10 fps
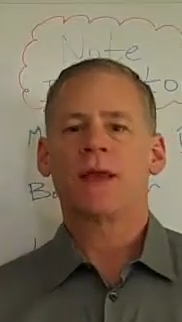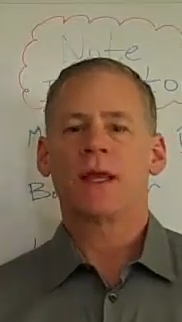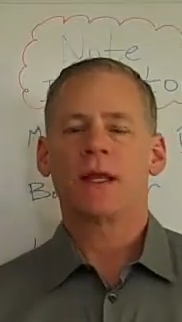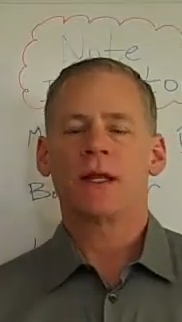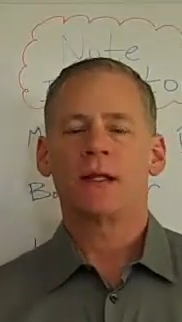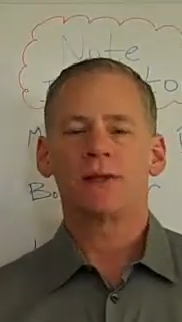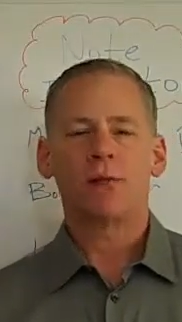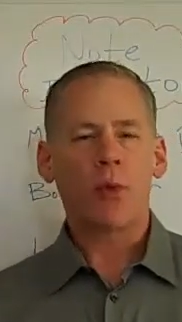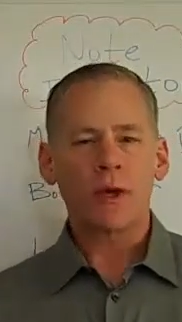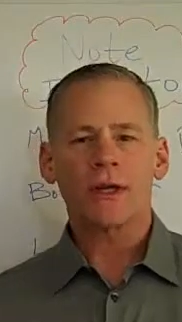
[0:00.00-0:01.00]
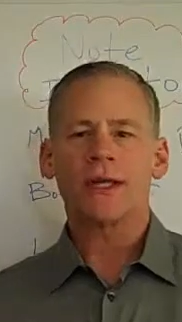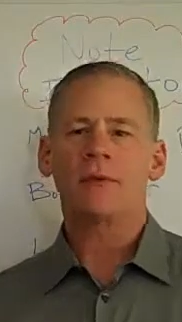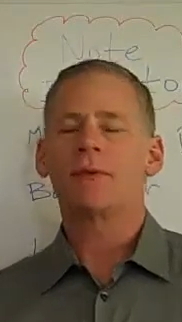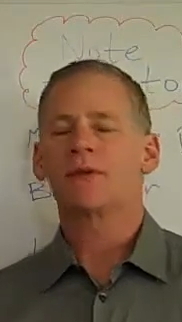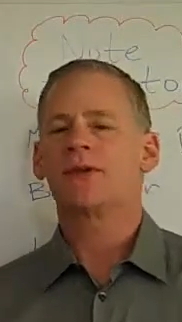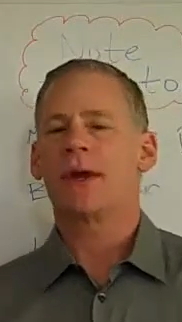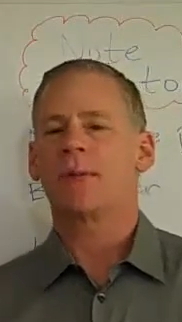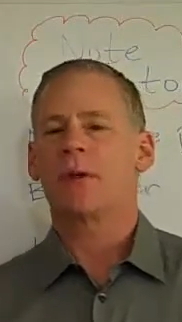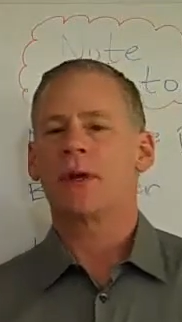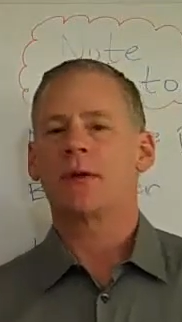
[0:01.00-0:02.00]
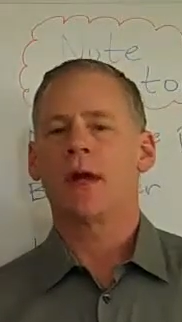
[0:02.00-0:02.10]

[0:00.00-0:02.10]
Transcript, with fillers: and it's important to keep them separate.